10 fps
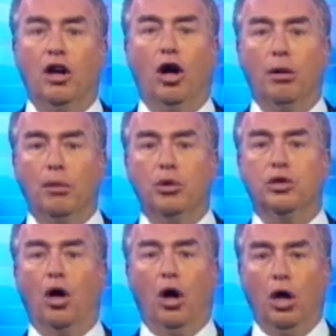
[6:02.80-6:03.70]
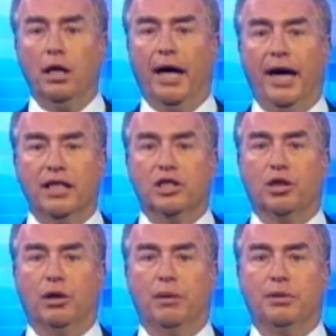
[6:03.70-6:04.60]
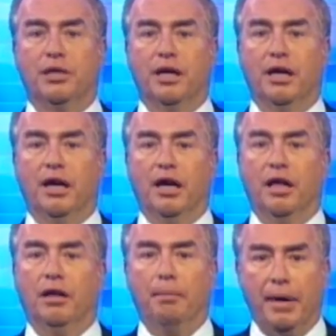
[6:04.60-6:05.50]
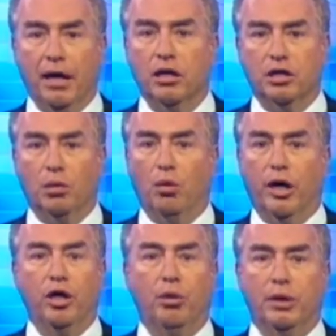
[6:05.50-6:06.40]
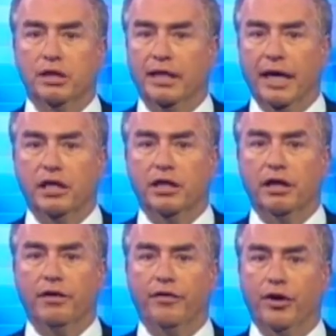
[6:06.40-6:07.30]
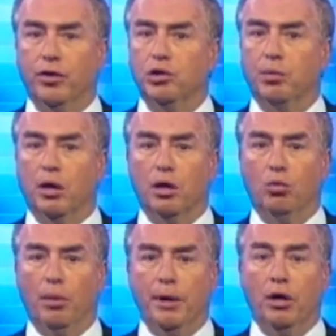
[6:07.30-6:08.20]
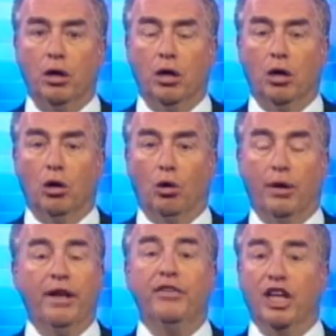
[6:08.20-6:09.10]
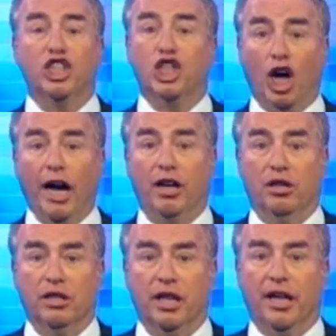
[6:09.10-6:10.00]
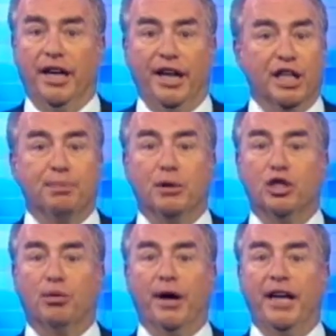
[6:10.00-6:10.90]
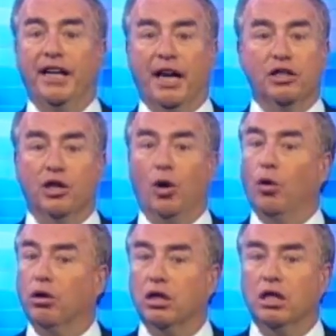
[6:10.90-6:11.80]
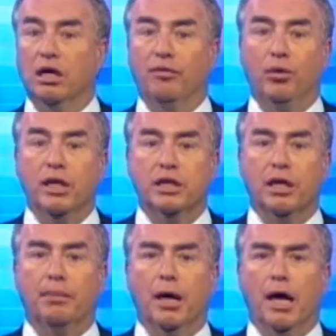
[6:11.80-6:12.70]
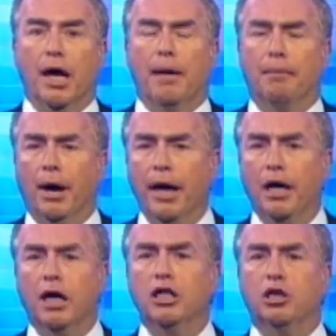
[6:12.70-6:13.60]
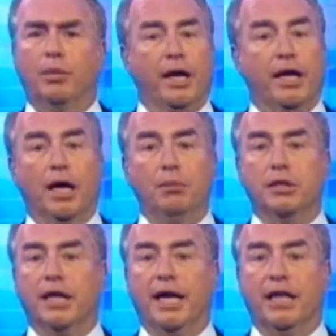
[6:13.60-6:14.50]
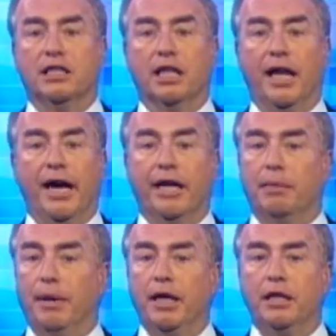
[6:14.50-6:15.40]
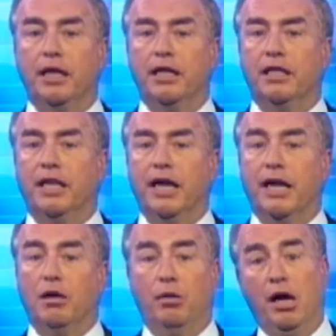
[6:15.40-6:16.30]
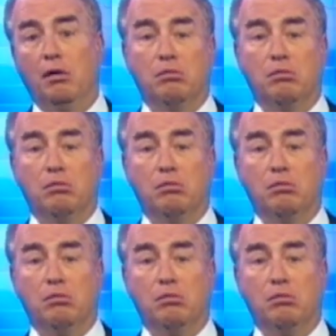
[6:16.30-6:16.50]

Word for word: almost all ad scripts, the male is the one who is dazed and confused, while the woman, or even a child, is portrayed as an oracle of wisdom. My hunch when it comes to getting slagged, men tend to take it, well,